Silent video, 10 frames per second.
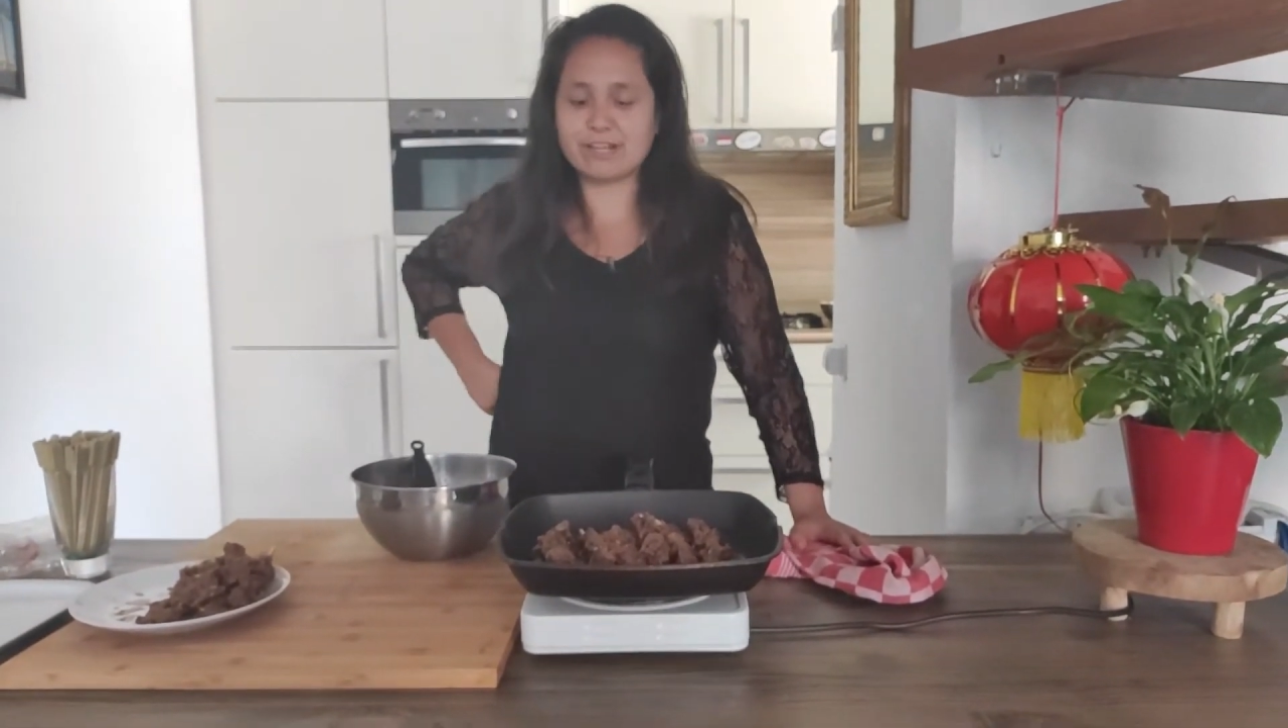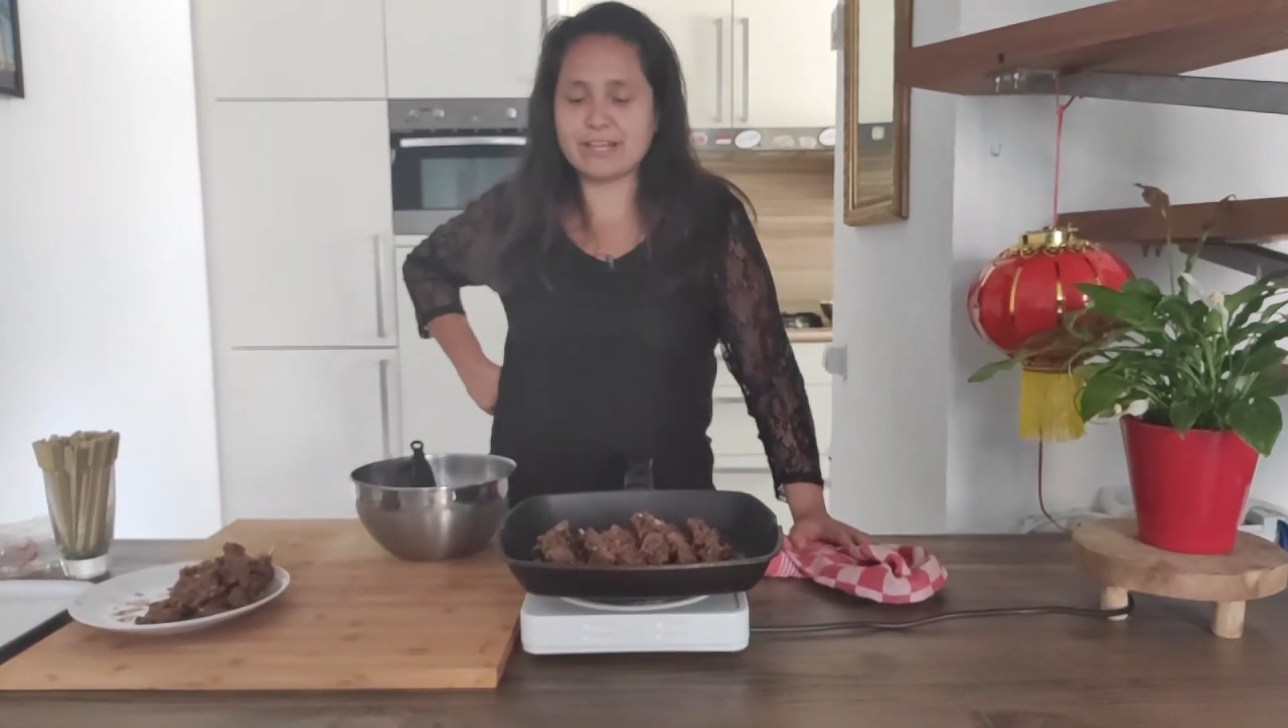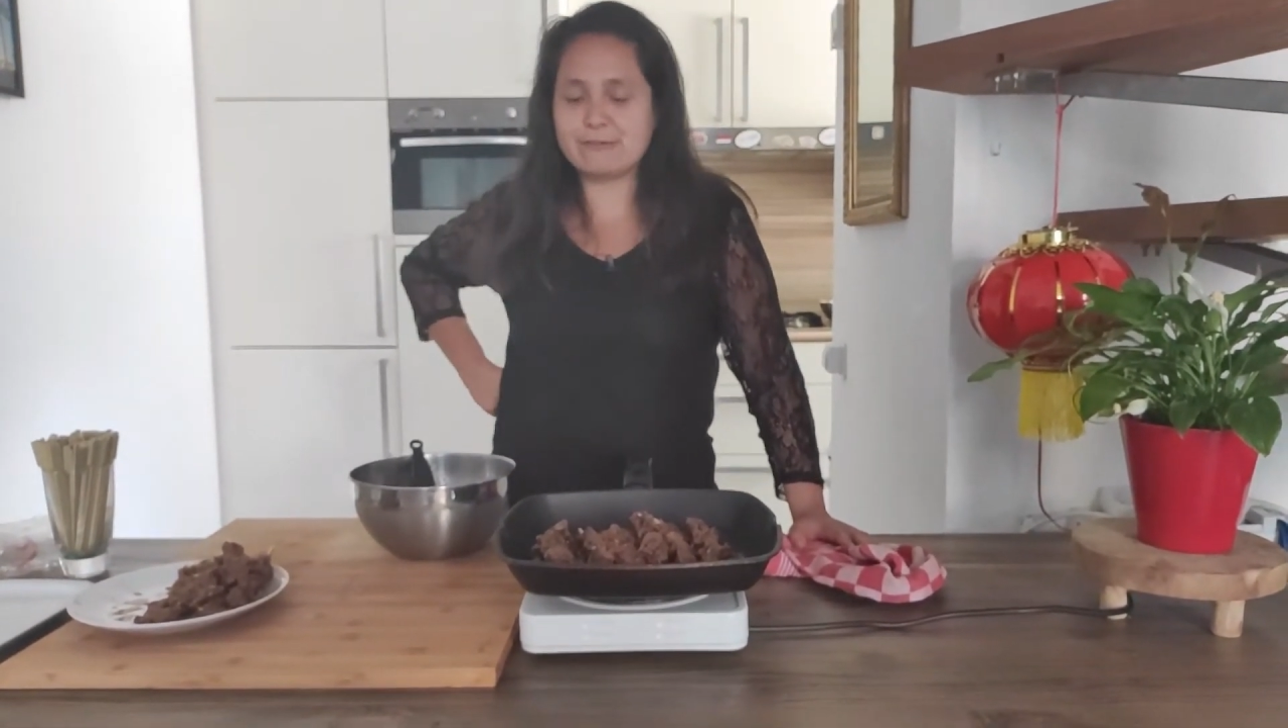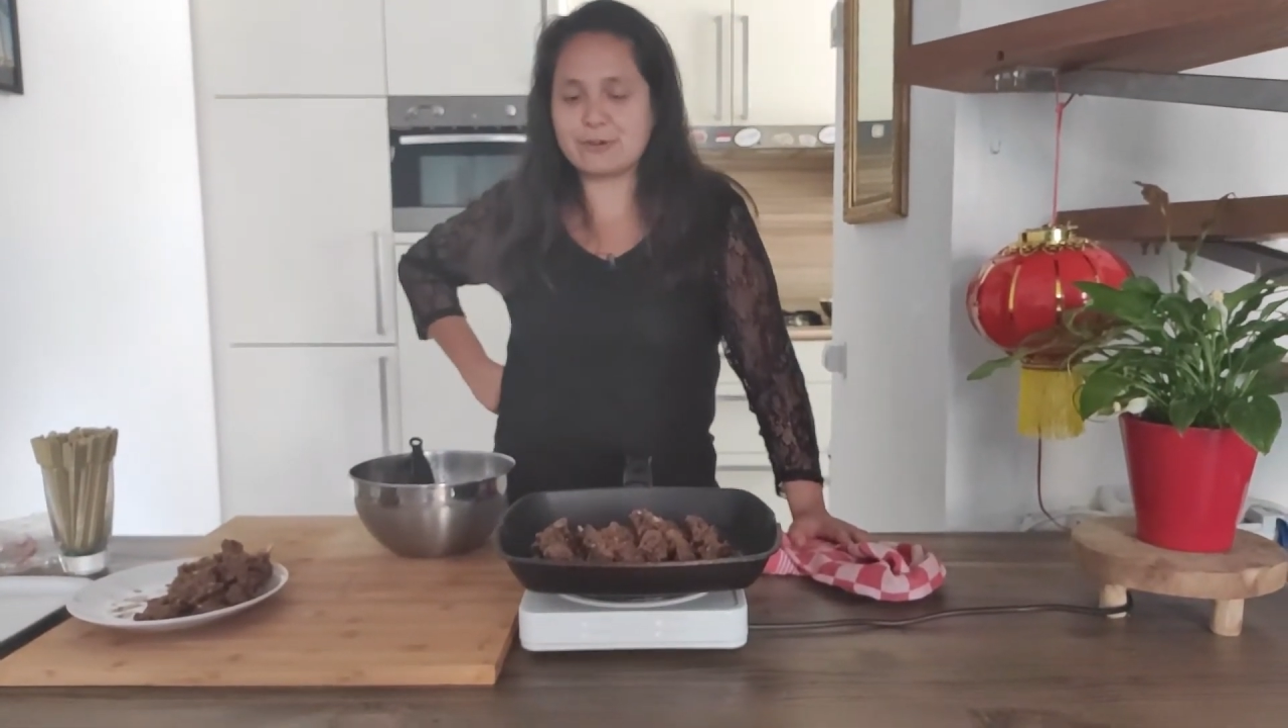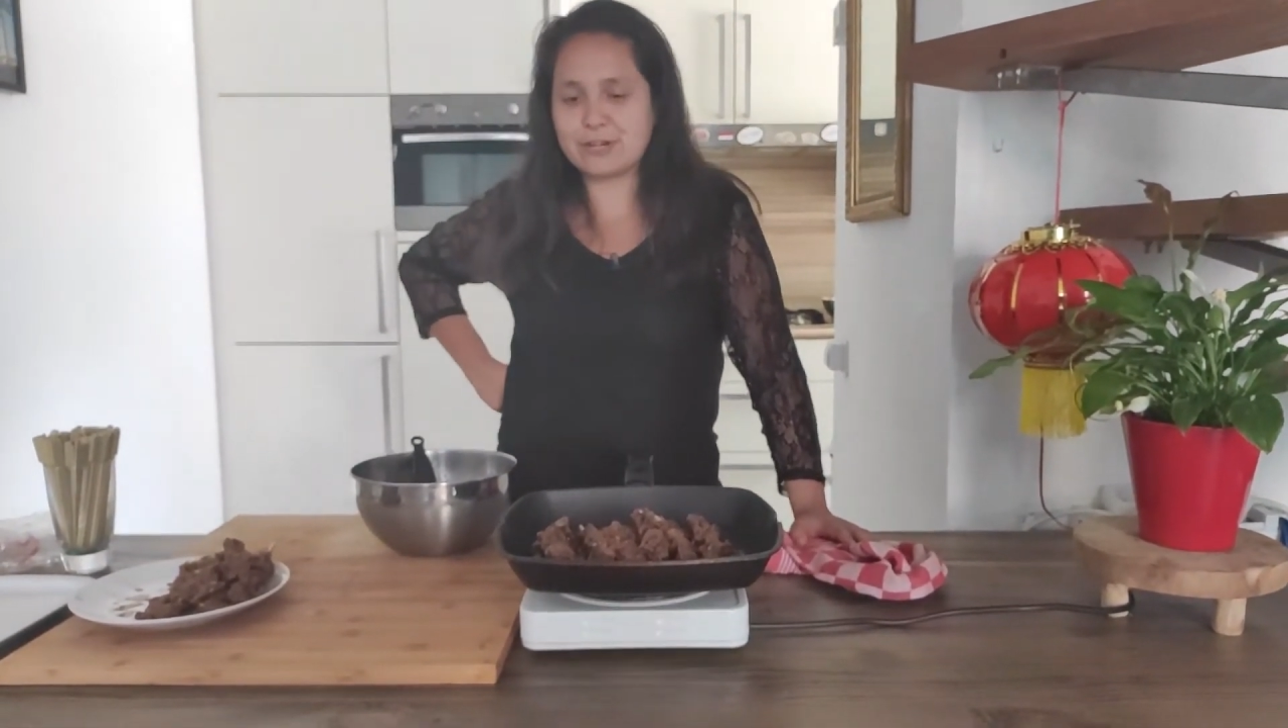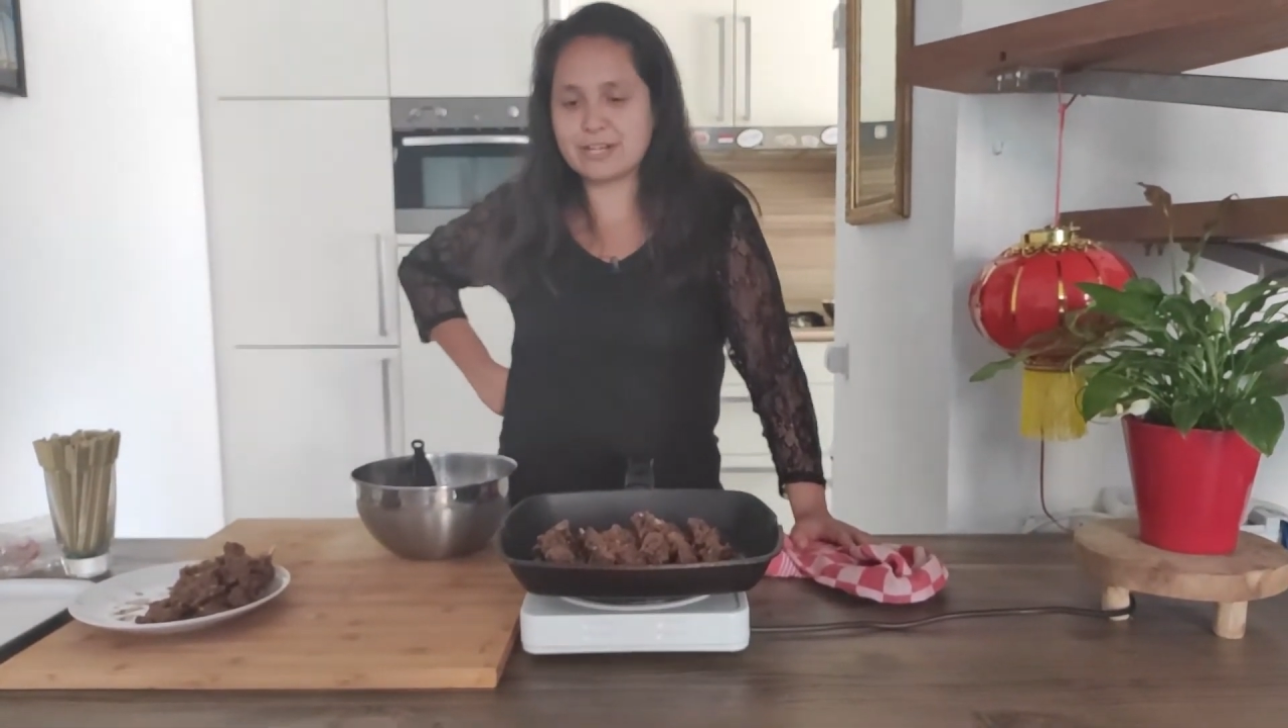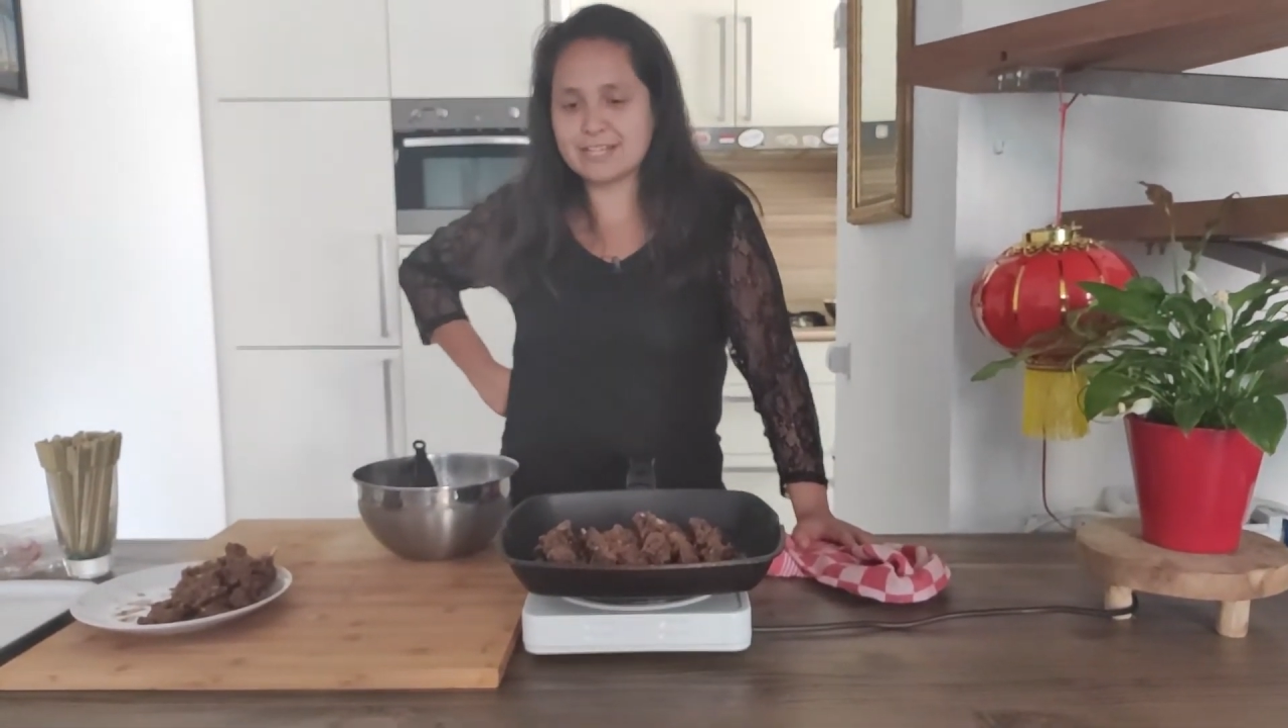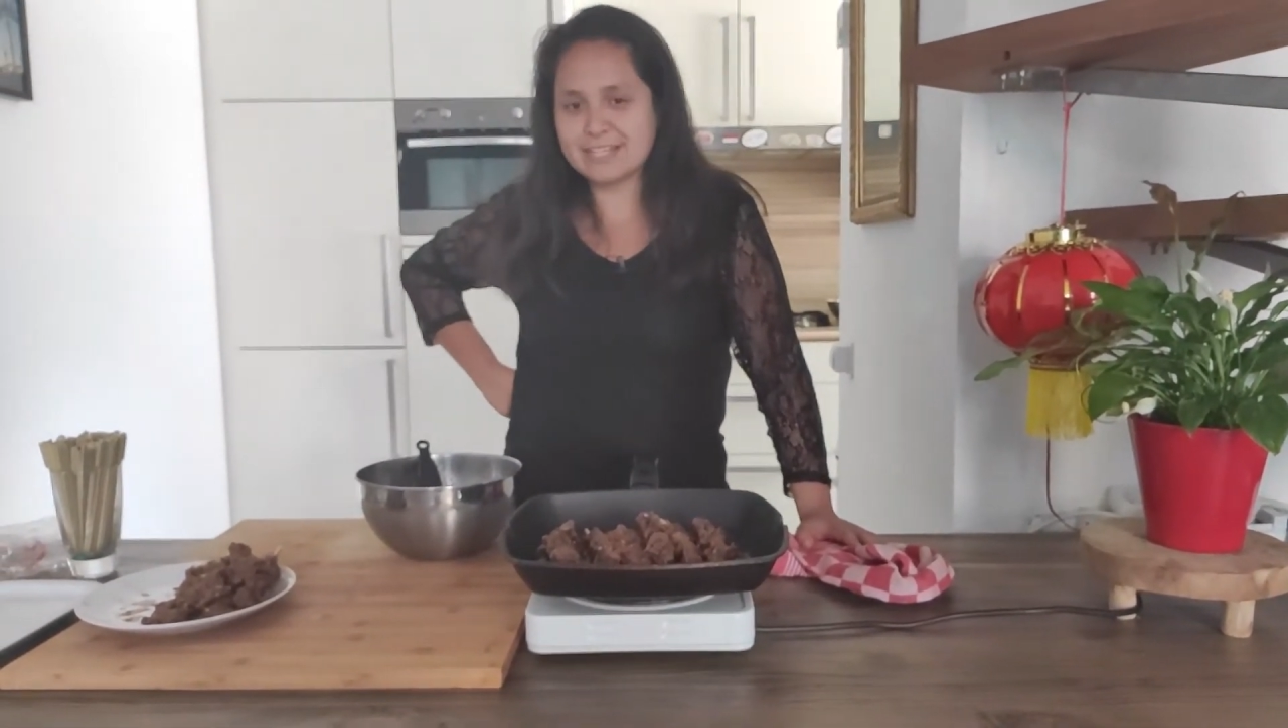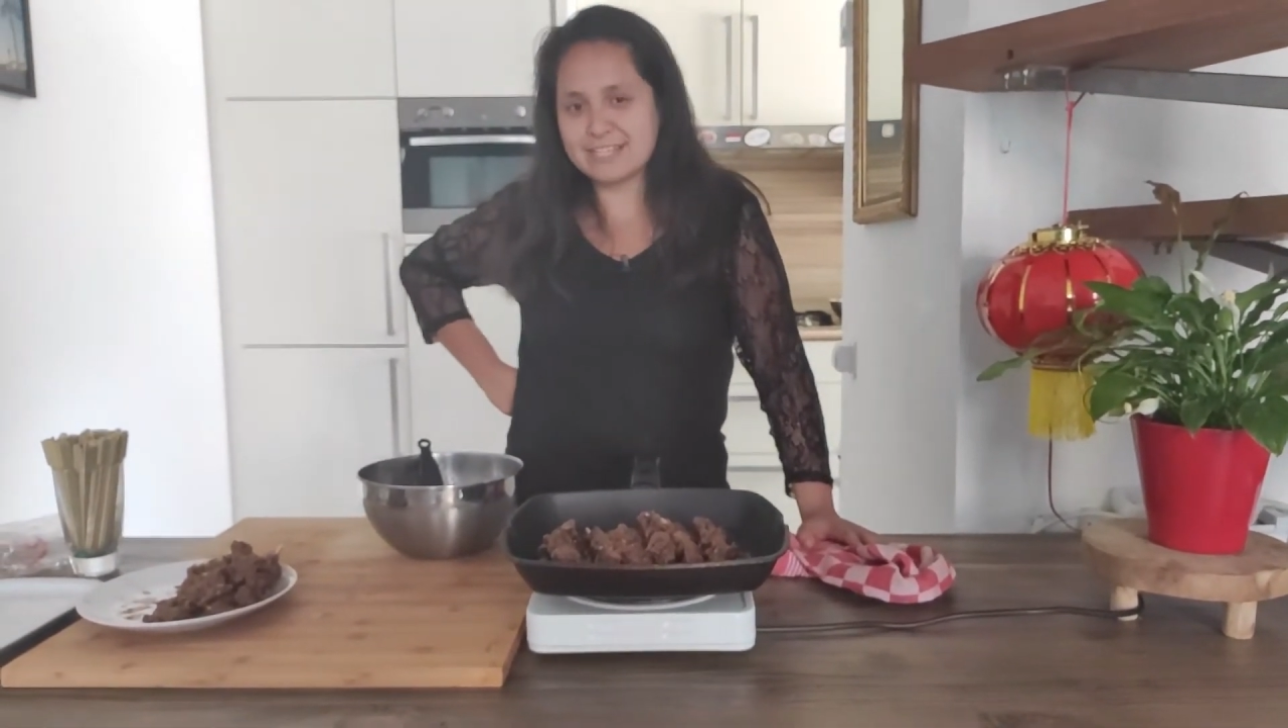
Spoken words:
flavor